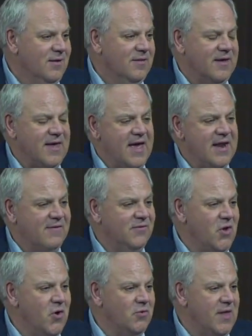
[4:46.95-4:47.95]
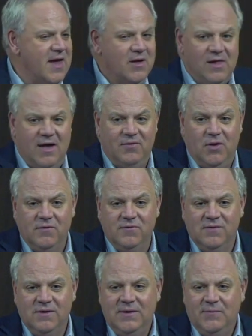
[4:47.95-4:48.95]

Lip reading: that can't have low lake levels.